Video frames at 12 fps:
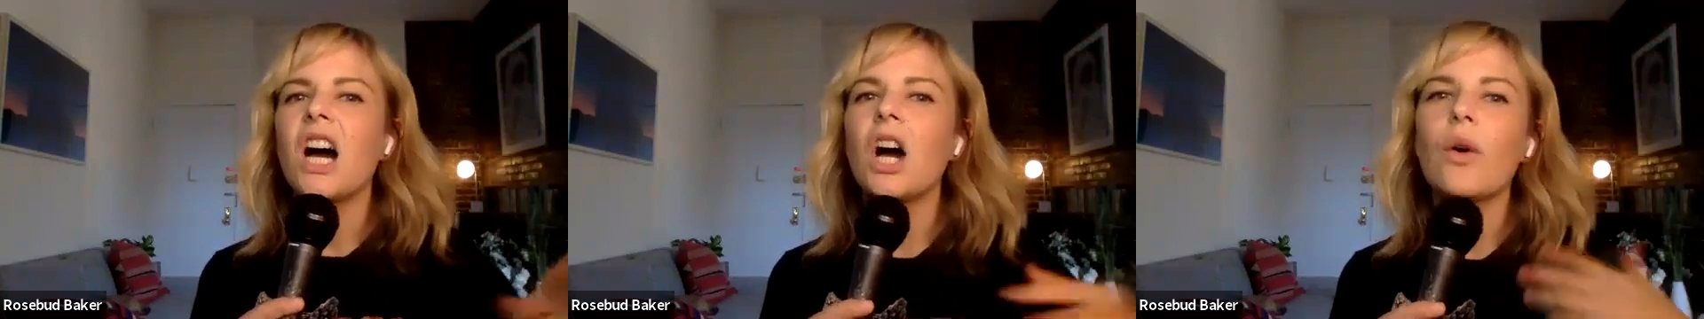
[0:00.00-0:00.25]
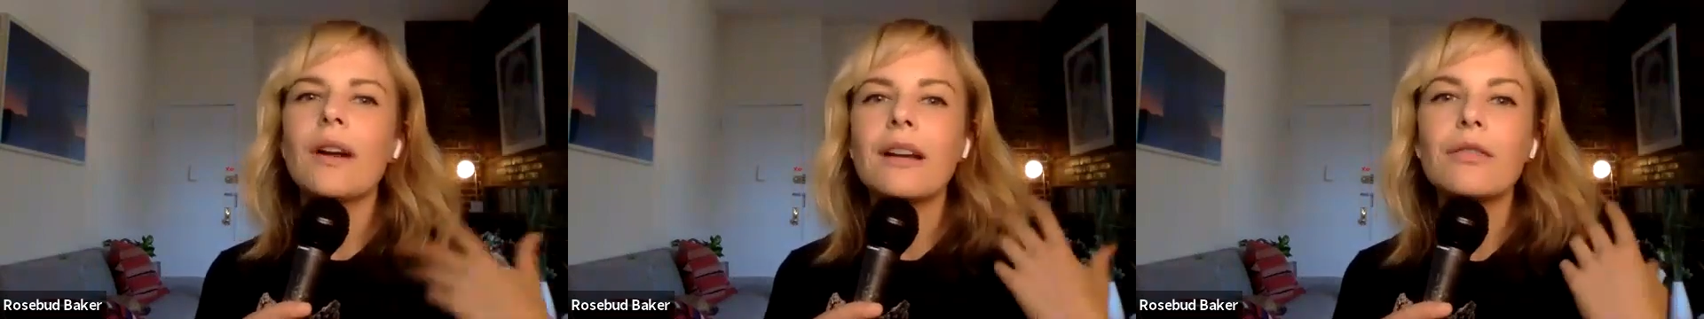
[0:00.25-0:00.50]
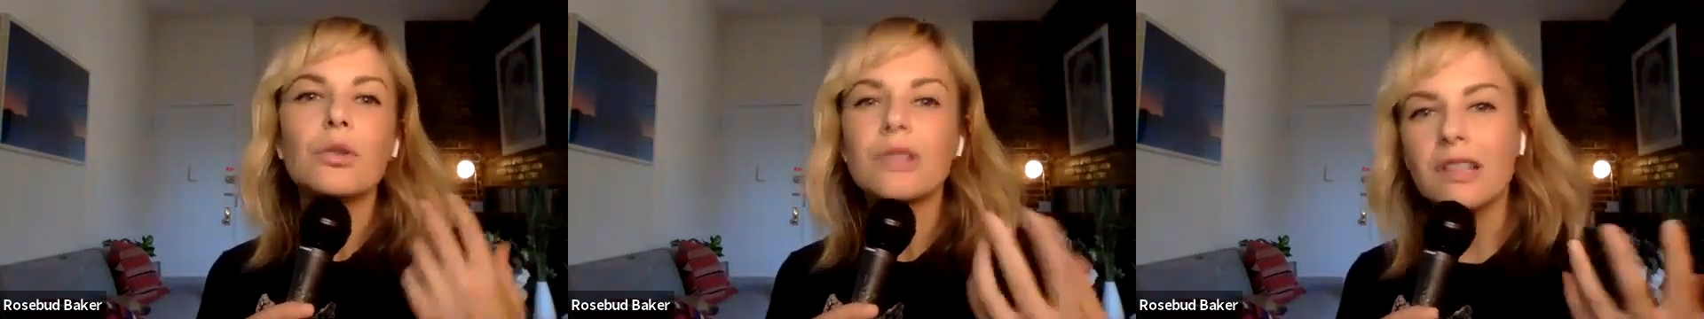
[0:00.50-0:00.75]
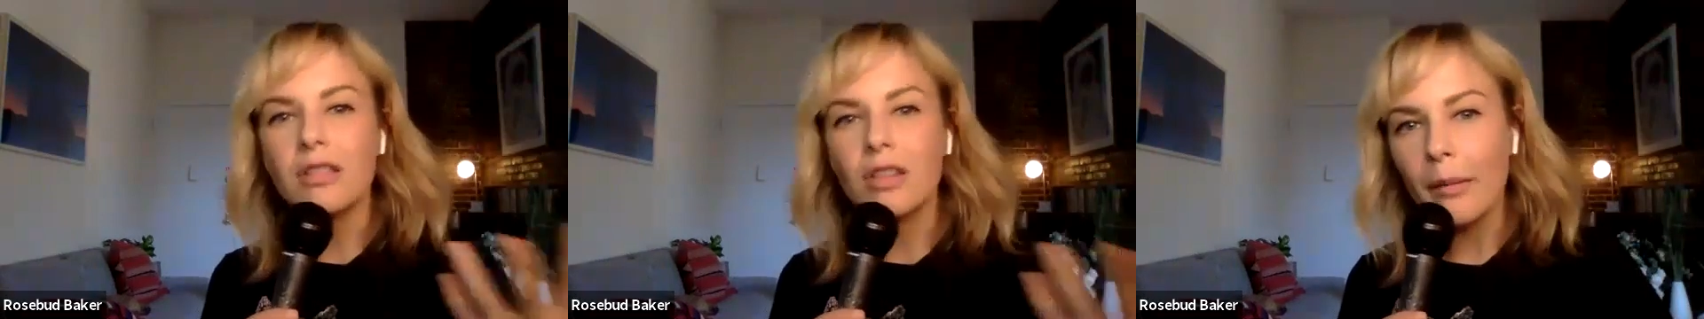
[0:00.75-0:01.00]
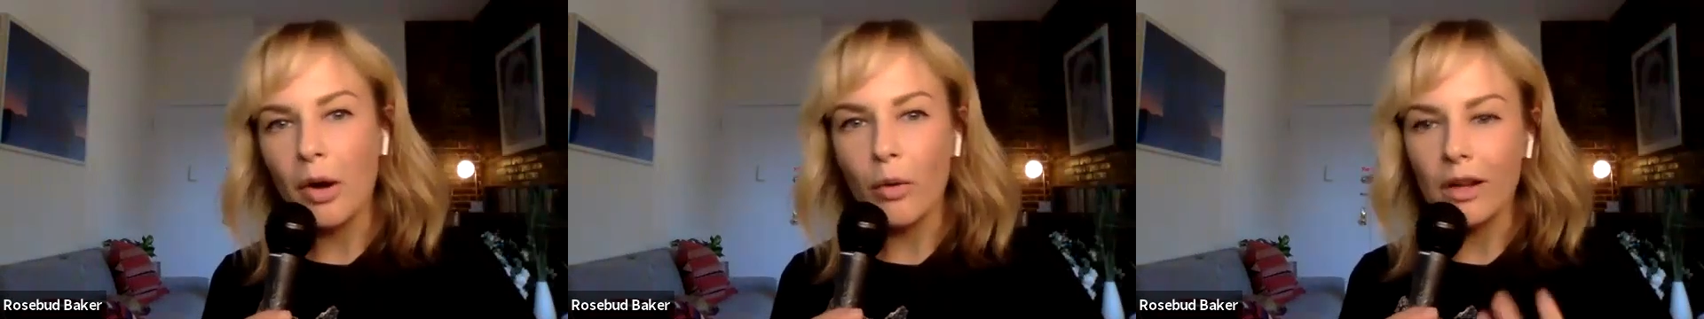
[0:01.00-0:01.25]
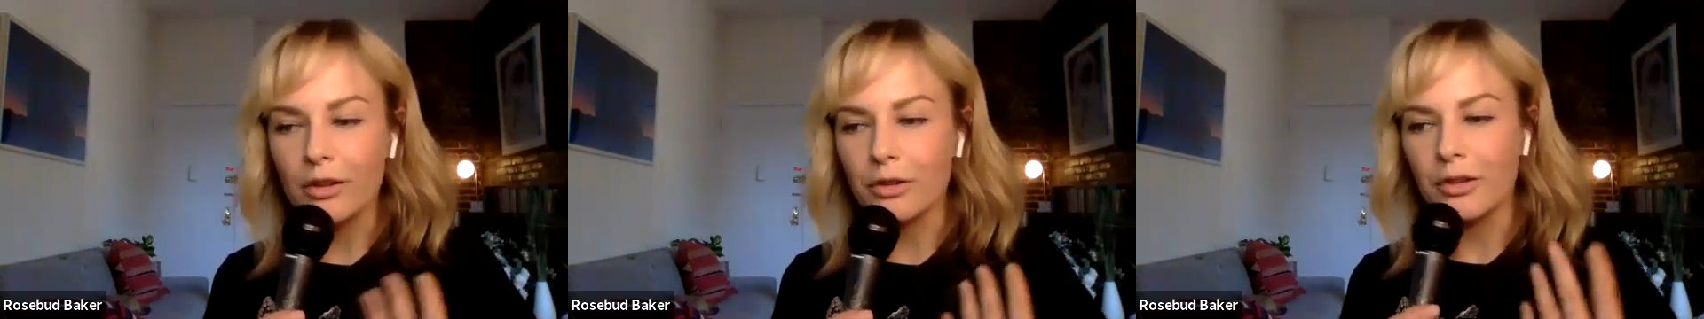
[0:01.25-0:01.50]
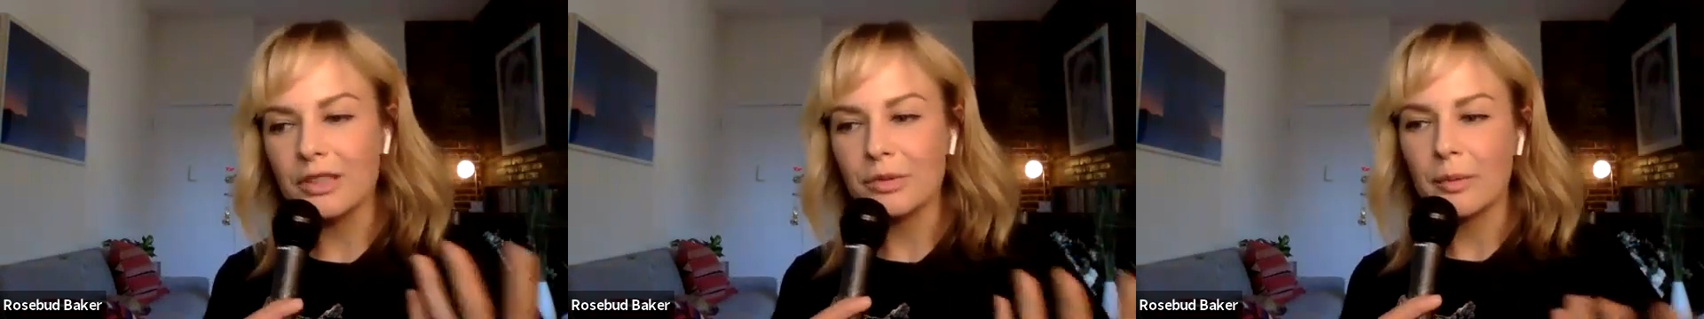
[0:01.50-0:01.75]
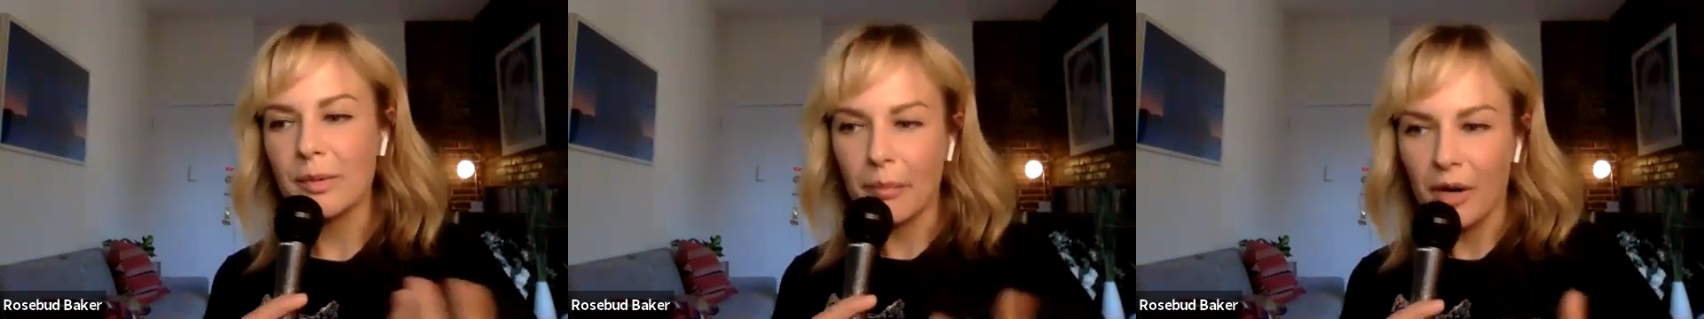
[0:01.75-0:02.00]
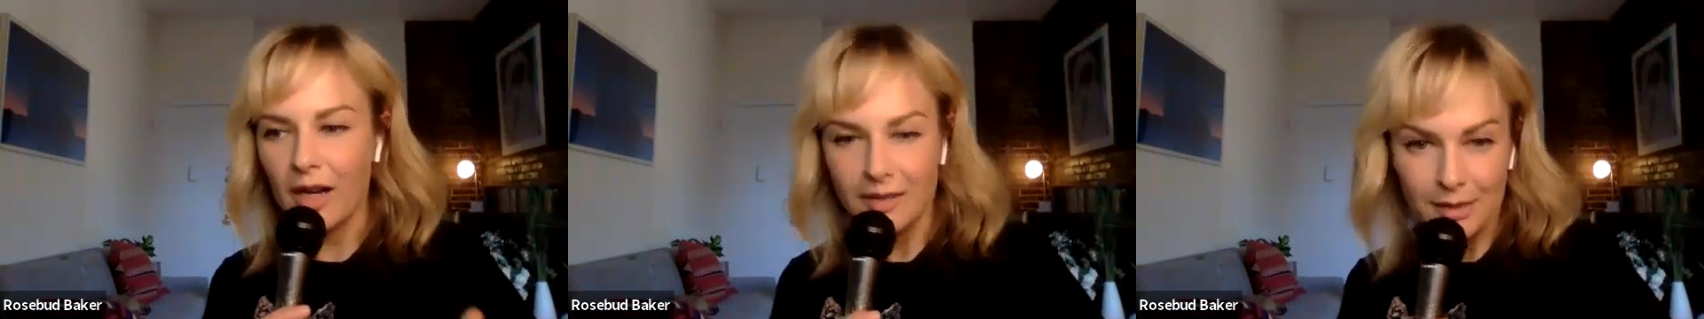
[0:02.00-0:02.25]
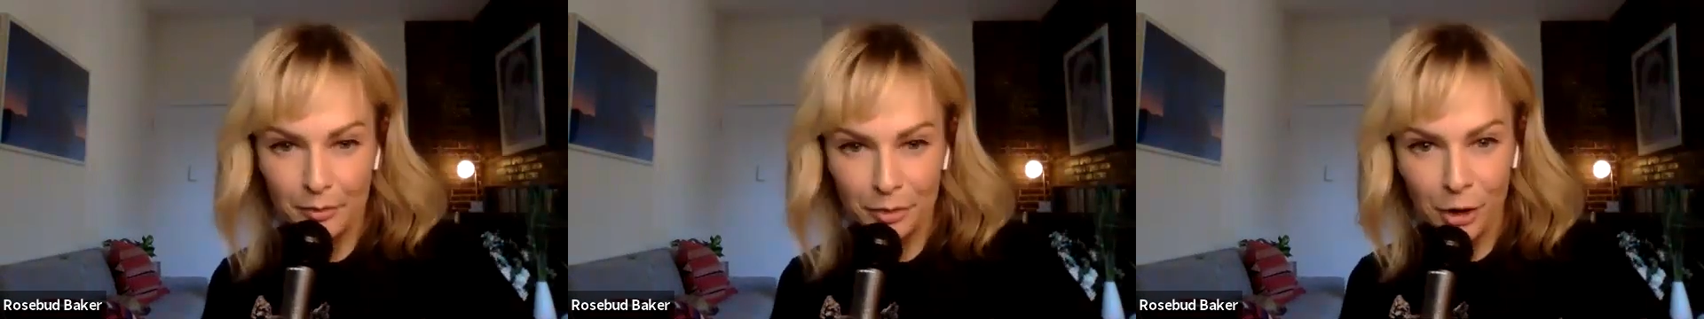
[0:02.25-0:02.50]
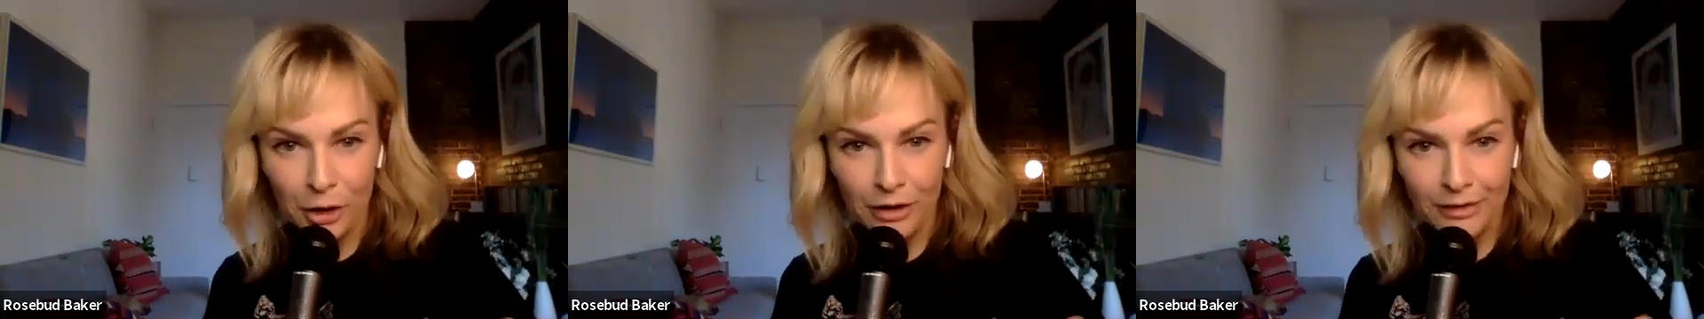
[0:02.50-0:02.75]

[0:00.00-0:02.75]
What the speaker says: oh, I never really thought about whether this would be possible.